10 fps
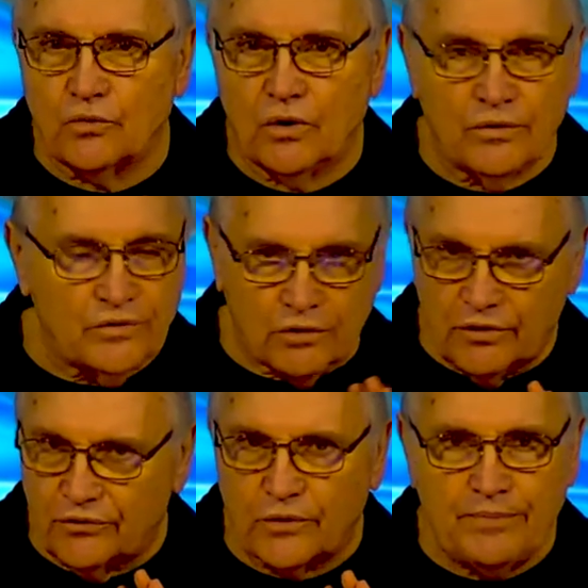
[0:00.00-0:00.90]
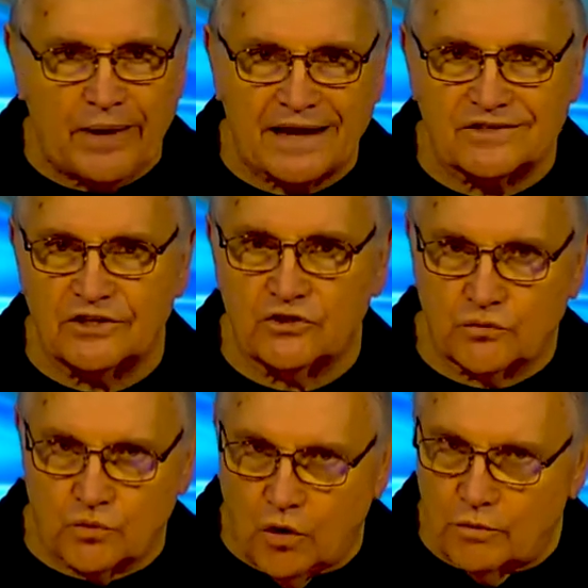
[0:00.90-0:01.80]
There are three passages
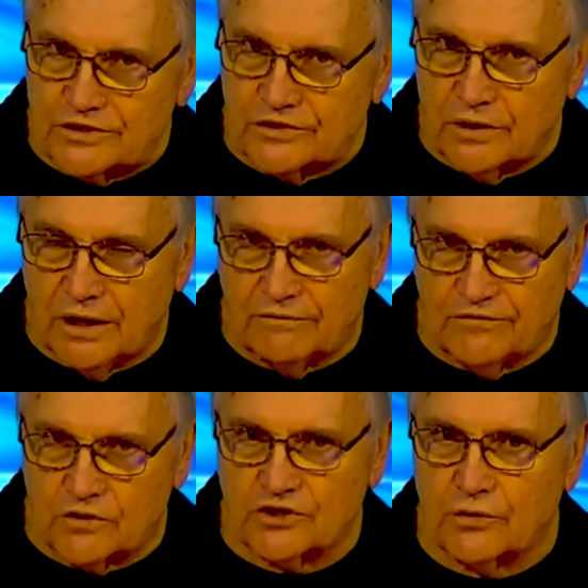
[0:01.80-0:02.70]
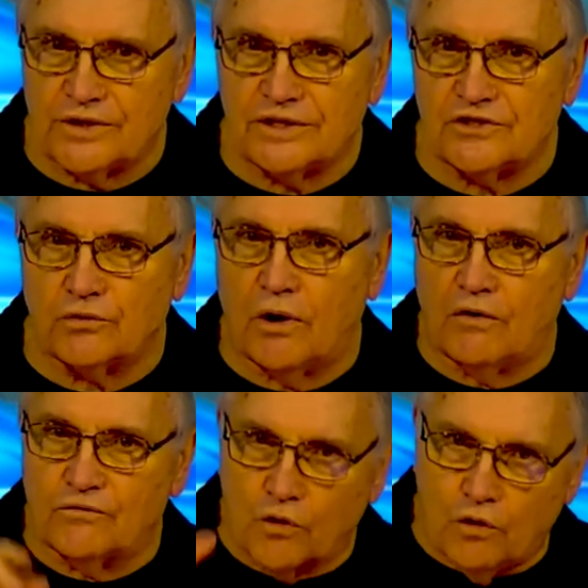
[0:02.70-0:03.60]
Romans, uh, 1 Corinthians 12,
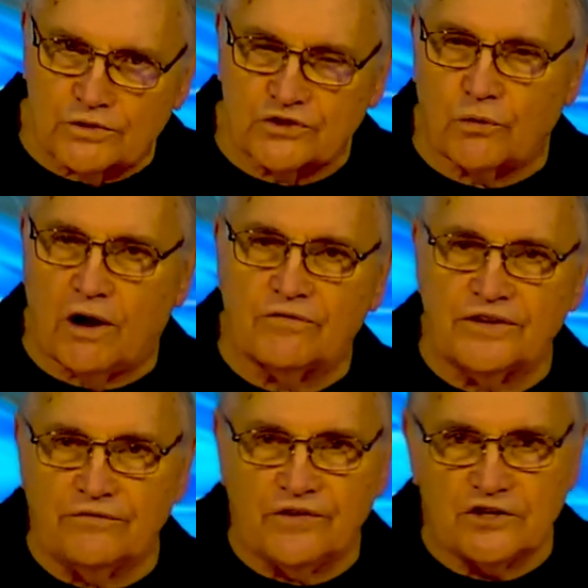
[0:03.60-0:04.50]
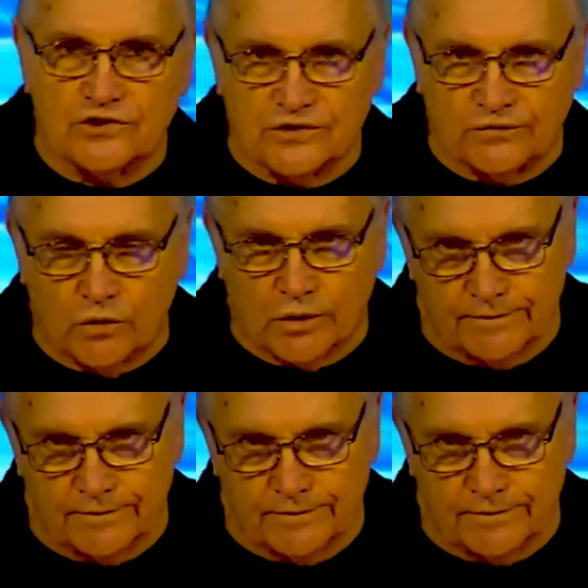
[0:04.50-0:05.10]
Romans 12, and Ephesians 4.